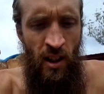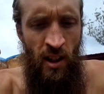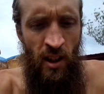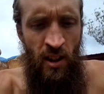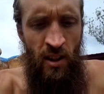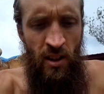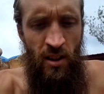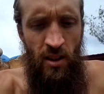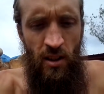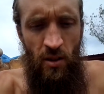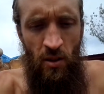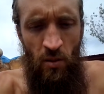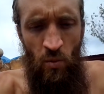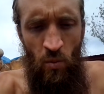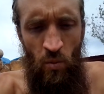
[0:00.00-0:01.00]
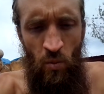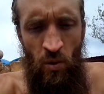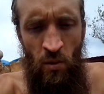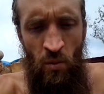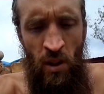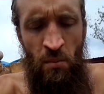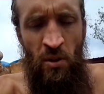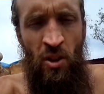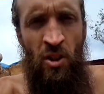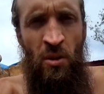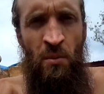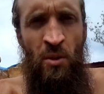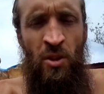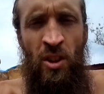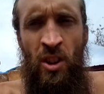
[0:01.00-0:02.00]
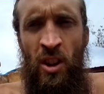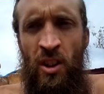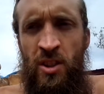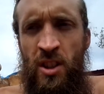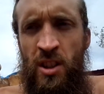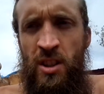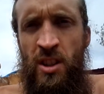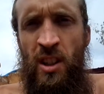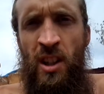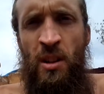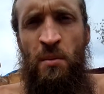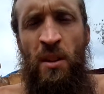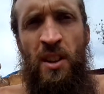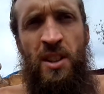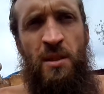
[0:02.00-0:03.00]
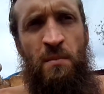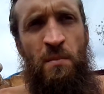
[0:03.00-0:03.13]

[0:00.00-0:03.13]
And when we become unconscious, either by